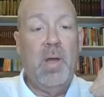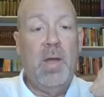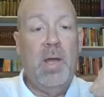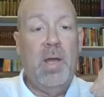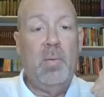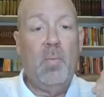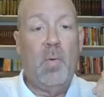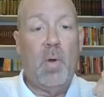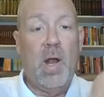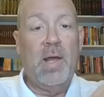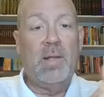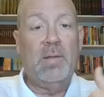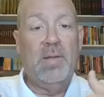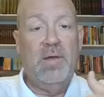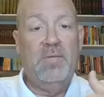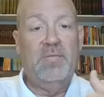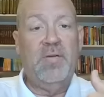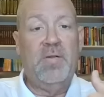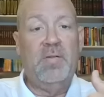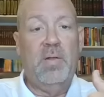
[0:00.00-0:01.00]
and where I
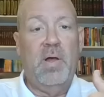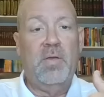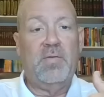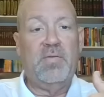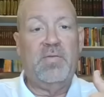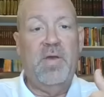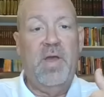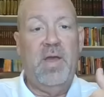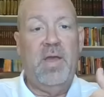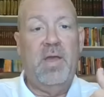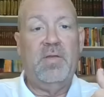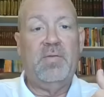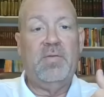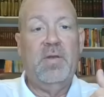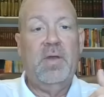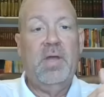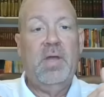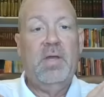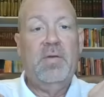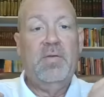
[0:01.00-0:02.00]
live in Las
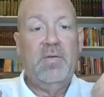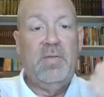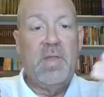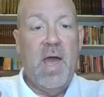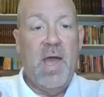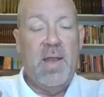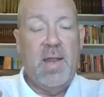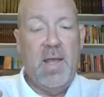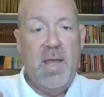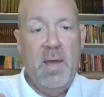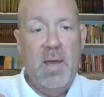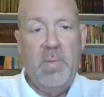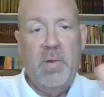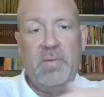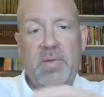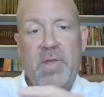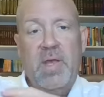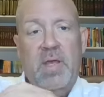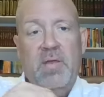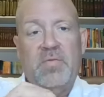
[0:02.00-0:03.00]
Vegas, 9
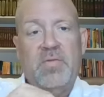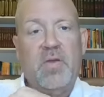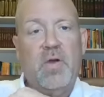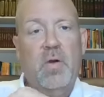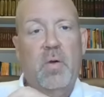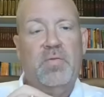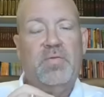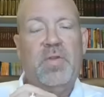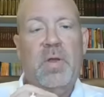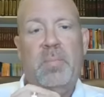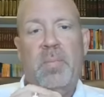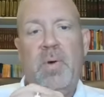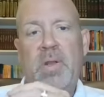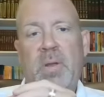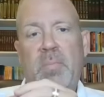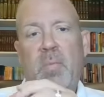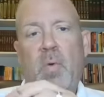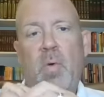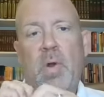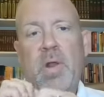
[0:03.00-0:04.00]
a.m. on the East Coast on
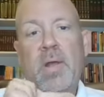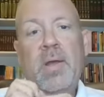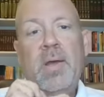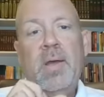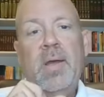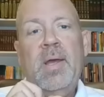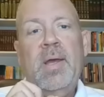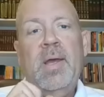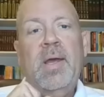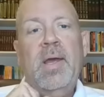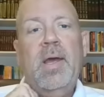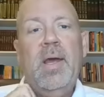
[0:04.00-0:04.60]
Monday morning.